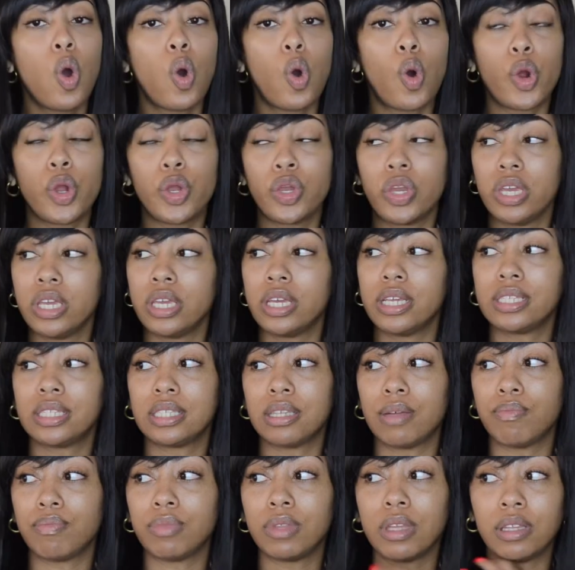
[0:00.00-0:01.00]
or you can get
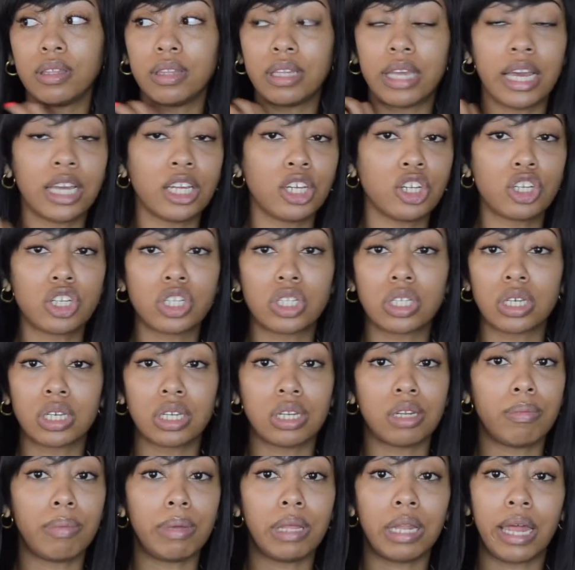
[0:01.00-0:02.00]
something that you're just
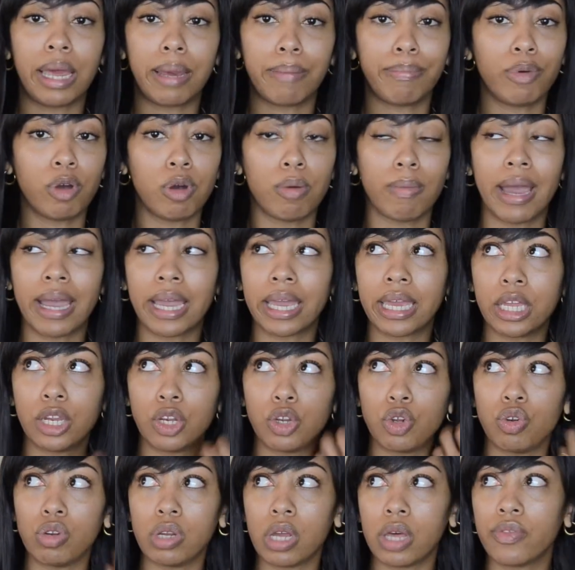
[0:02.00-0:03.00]
going to be like, boom, I can
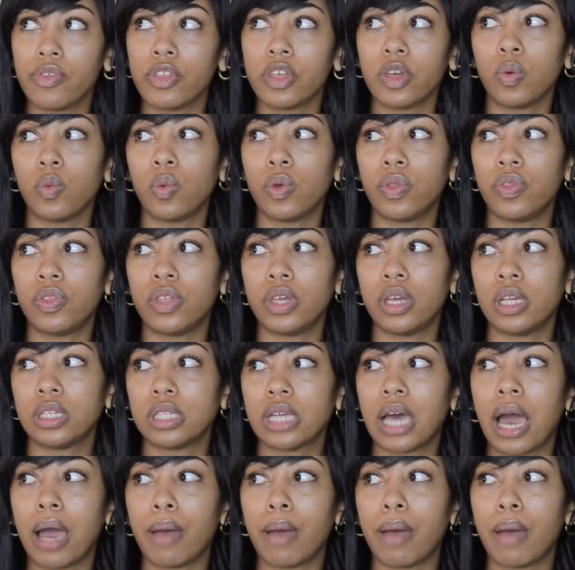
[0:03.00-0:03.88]
do nothing with this.